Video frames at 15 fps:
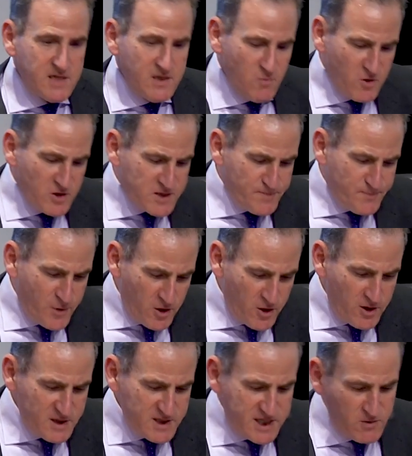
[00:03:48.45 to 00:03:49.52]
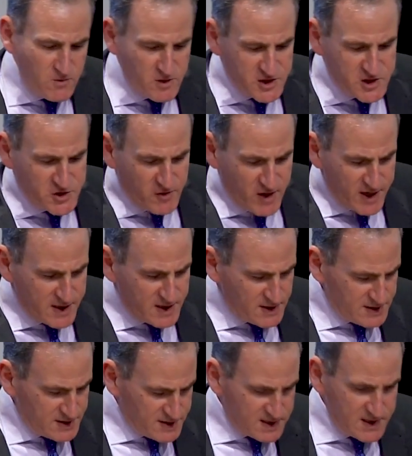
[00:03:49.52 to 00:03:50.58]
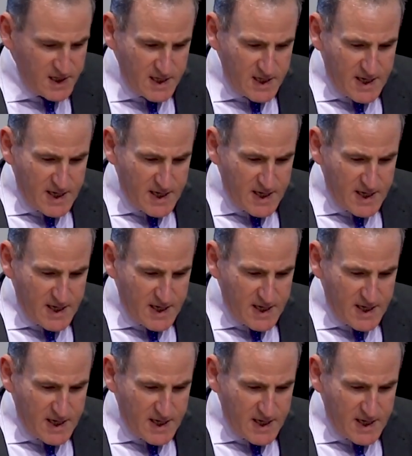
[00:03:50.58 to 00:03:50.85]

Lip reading: he was burned, he was strangled.